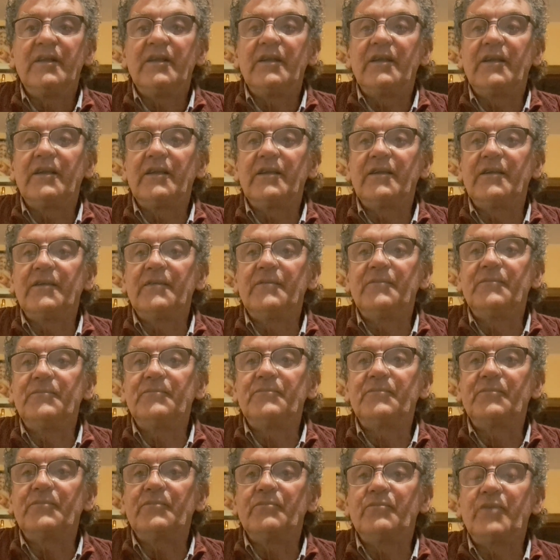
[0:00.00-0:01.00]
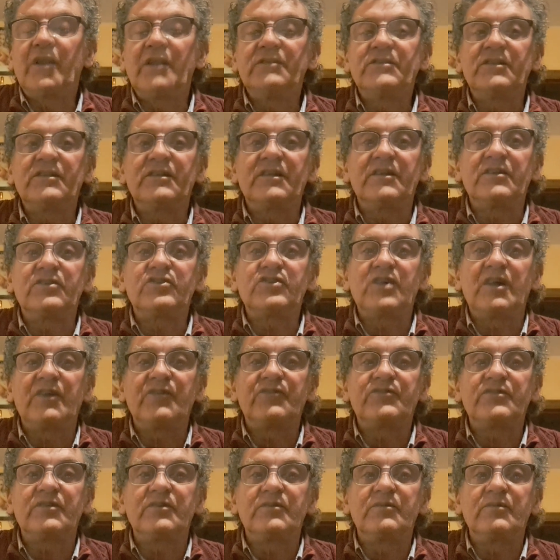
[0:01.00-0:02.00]
But I didn't get a
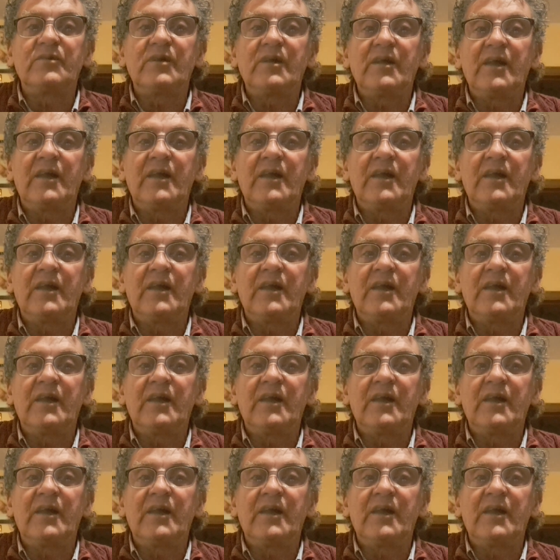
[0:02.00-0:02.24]
chance to